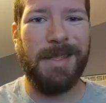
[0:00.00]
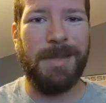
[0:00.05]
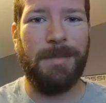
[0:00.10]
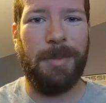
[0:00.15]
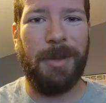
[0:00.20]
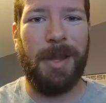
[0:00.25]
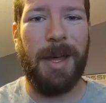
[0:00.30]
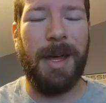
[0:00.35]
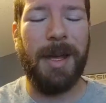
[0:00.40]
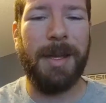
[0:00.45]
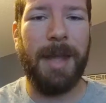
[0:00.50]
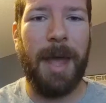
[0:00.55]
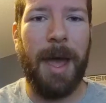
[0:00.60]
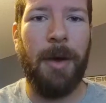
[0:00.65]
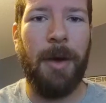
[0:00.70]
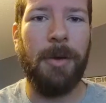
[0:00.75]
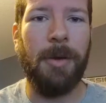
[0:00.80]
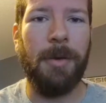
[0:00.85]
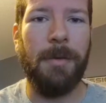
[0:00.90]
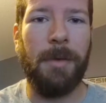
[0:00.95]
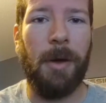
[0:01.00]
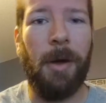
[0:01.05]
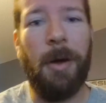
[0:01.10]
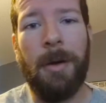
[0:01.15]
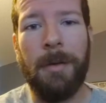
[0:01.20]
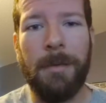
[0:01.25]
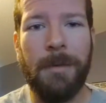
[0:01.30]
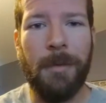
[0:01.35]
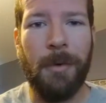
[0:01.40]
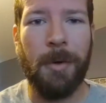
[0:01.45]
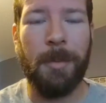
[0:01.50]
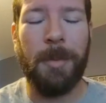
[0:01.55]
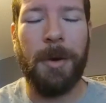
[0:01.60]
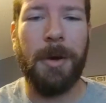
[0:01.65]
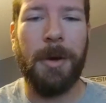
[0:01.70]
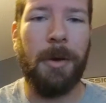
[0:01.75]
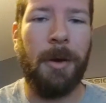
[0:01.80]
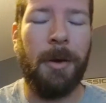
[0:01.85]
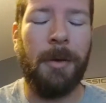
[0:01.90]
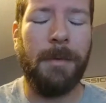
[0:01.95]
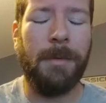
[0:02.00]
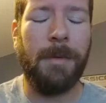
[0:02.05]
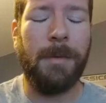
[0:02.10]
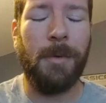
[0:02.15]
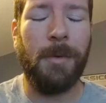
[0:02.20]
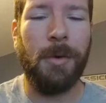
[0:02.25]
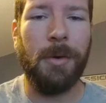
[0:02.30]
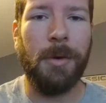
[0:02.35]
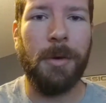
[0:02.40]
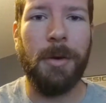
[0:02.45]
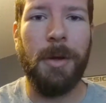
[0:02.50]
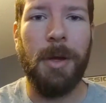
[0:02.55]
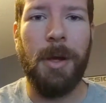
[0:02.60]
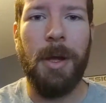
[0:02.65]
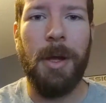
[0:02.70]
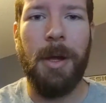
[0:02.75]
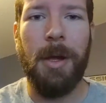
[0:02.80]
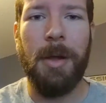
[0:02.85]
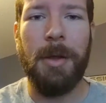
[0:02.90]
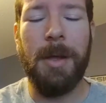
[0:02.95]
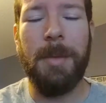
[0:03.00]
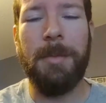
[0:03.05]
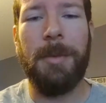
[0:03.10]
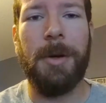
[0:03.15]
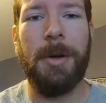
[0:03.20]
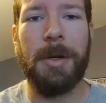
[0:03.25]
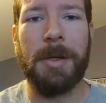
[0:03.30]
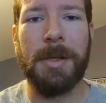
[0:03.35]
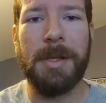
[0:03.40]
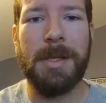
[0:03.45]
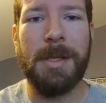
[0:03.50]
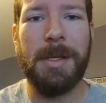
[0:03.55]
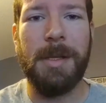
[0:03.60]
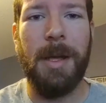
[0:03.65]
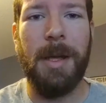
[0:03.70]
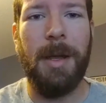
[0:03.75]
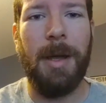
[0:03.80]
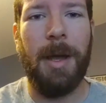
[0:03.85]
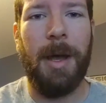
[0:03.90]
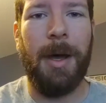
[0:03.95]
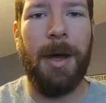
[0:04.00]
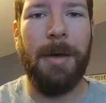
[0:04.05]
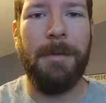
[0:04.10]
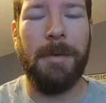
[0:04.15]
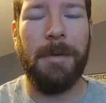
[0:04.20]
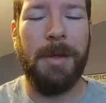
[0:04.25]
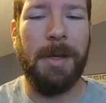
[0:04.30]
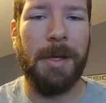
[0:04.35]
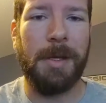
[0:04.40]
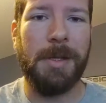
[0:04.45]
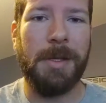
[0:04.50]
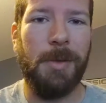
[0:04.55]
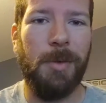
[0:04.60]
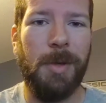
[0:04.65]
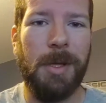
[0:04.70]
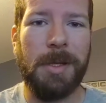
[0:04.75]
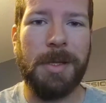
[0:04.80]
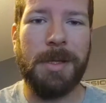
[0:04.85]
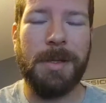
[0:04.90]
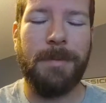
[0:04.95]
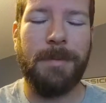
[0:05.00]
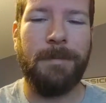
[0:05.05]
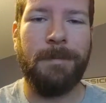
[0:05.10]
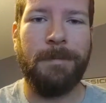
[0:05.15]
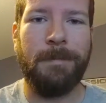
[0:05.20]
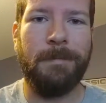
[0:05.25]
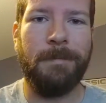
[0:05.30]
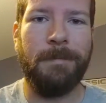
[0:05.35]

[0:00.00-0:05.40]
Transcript: is blocked out of all four theme parks for the next 2 weeks.